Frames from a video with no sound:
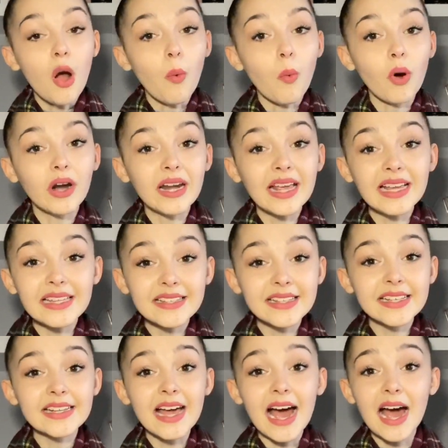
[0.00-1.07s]
what is
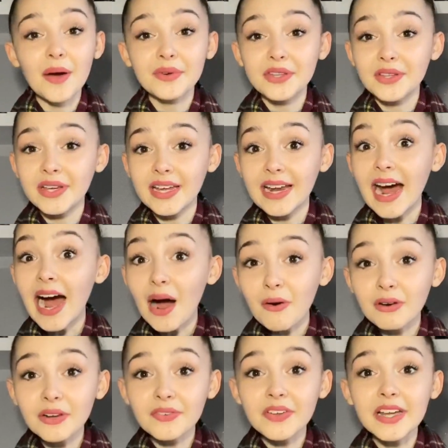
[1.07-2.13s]
it, how do you get
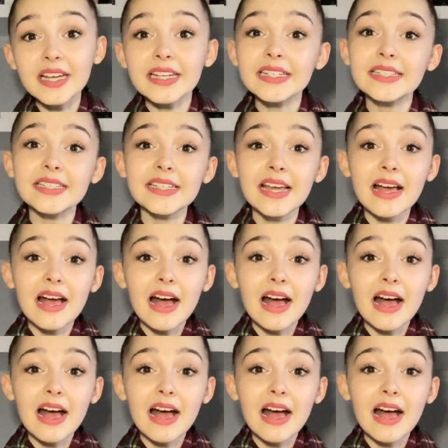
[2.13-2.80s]
out of it,